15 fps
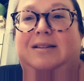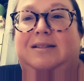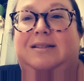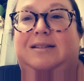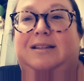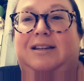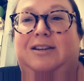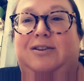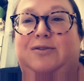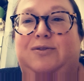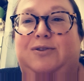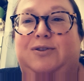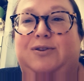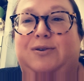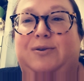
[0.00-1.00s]
See
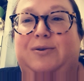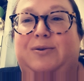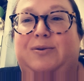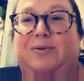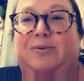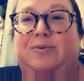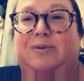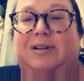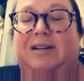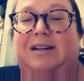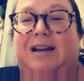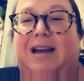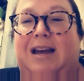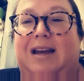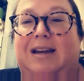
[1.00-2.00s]
you soon,
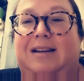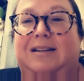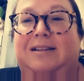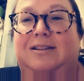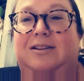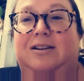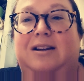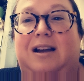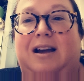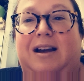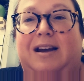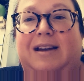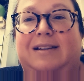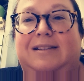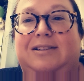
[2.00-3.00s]
and good
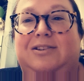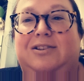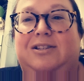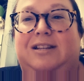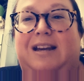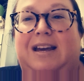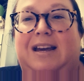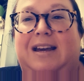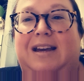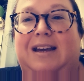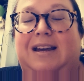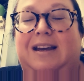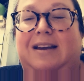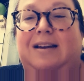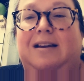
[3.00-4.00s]
night, good
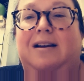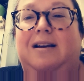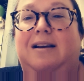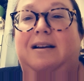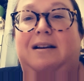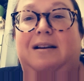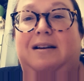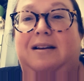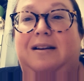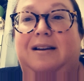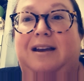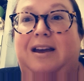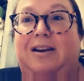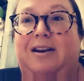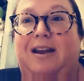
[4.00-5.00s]
day,
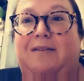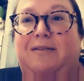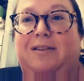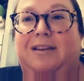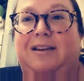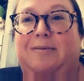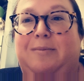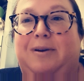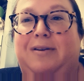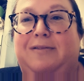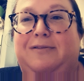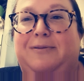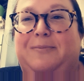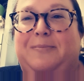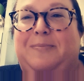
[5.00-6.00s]
and everything
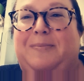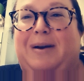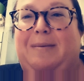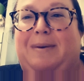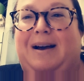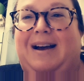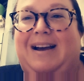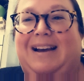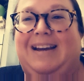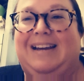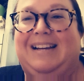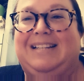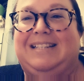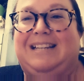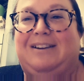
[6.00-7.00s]
above. Bye
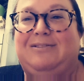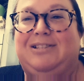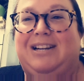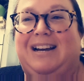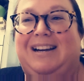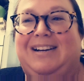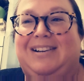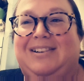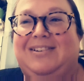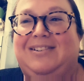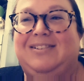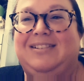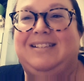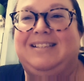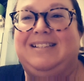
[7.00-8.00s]
bye. Ciao,
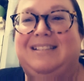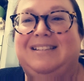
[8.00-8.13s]
ciao.